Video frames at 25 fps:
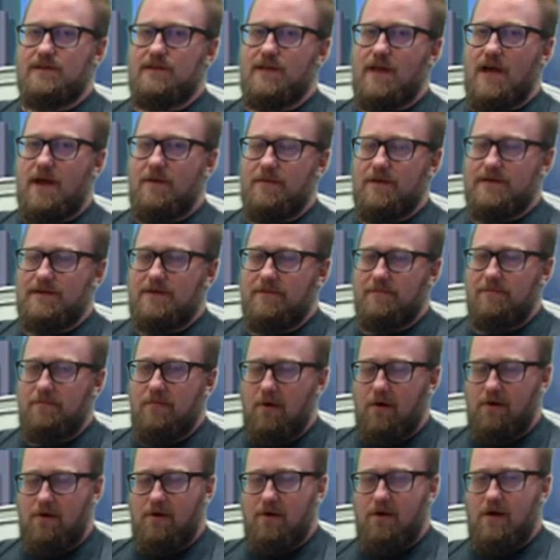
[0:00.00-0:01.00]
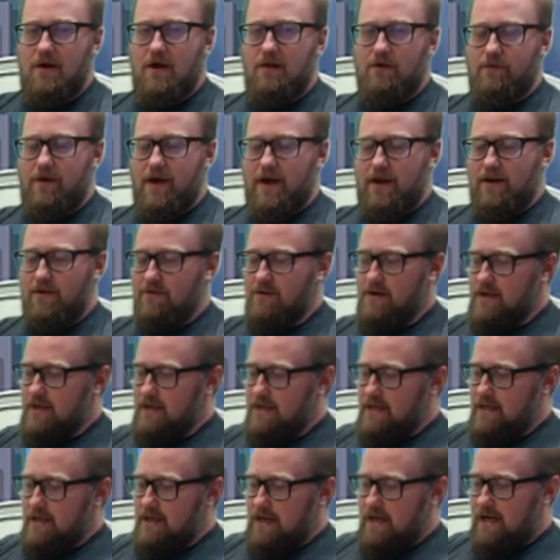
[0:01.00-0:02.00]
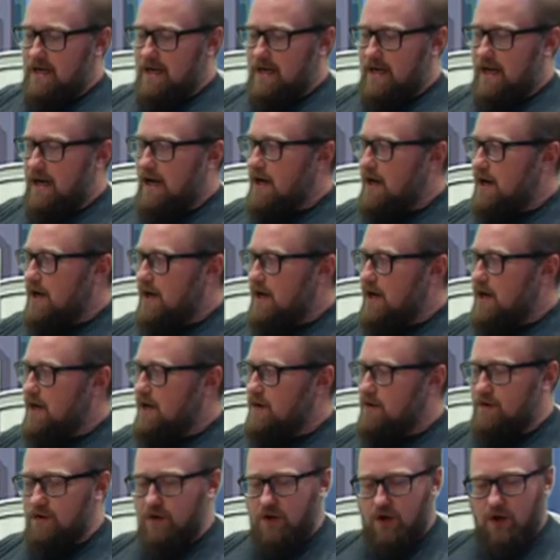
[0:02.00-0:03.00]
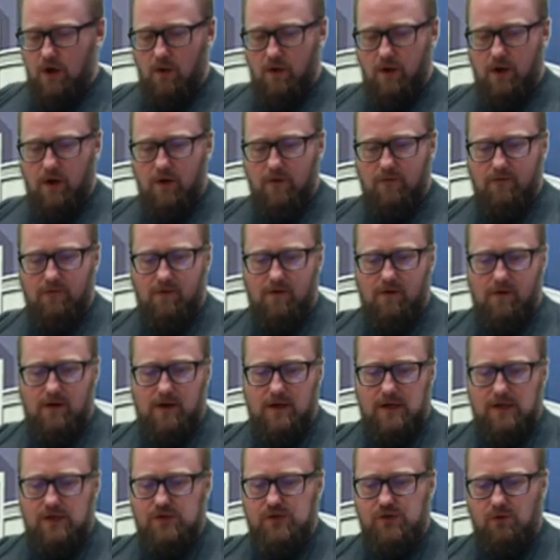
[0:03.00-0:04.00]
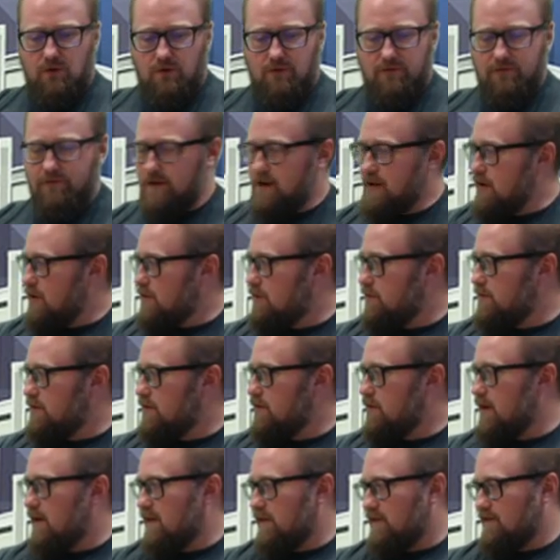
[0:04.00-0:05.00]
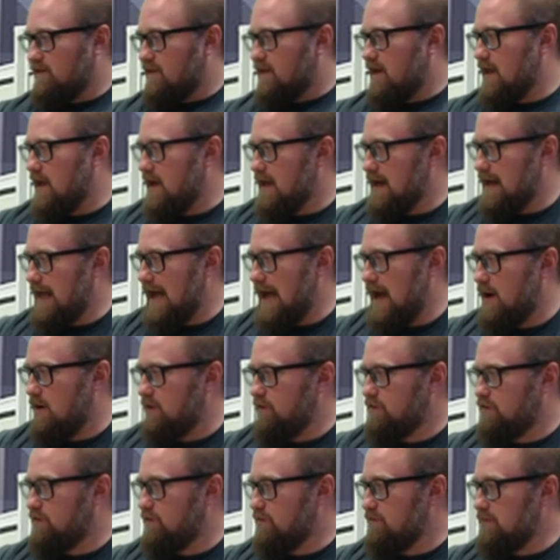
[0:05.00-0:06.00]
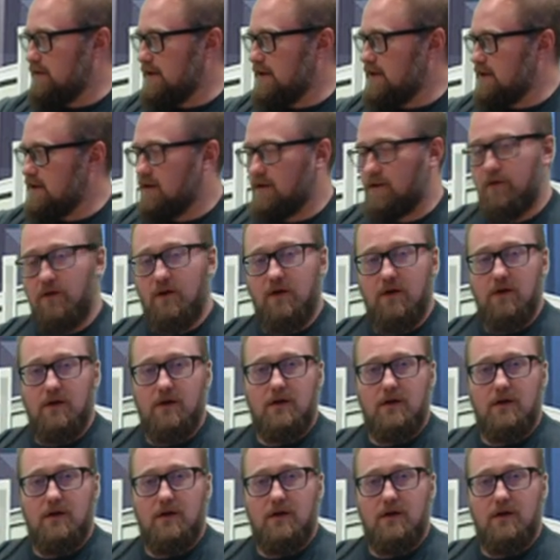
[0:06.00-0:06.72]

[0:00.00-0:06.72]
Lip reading: Comics in Parker, Colorado. Going over a short video with you guys today on how to build